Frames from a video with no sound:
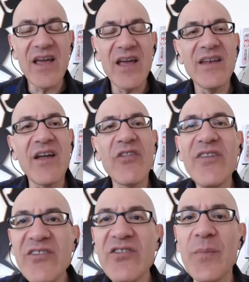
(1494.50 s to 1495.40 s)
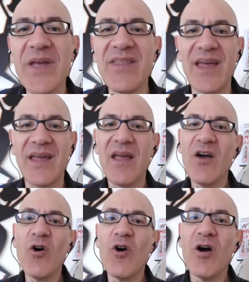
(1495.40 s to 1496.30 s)
Now, this is a big thing.
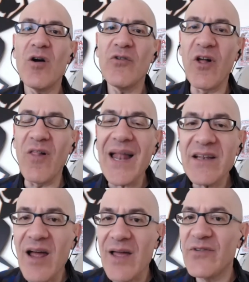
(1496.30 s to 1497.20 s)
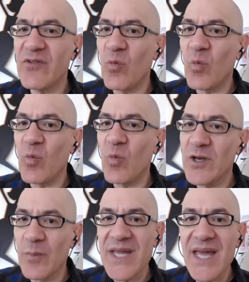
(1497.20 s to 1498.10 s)
A lot of times when
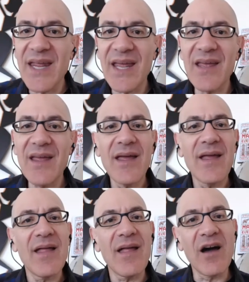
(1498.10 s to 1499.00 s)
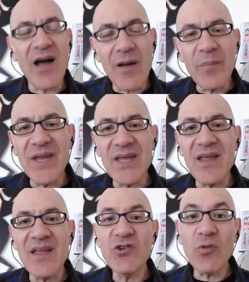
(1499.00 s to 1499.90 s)
you're beginning a company,
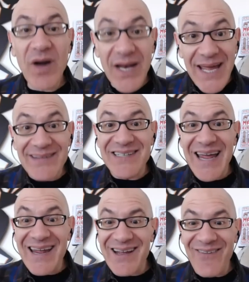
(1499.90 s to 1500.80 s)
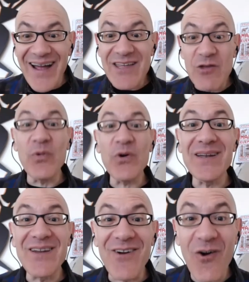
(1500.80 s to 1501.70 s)
it's your money at stake, right? You put in
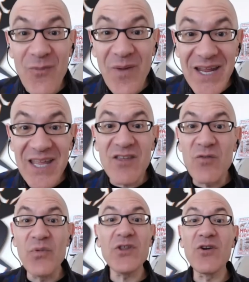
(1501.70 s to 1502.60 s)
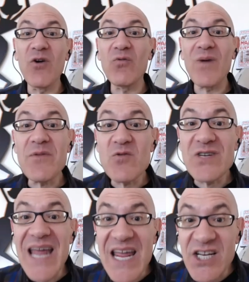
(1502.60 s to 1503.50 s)
your own money, you put your own
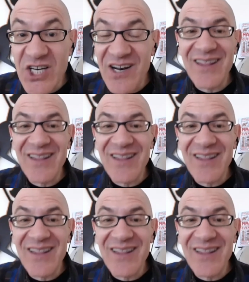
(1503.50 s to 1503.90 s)
reputation on the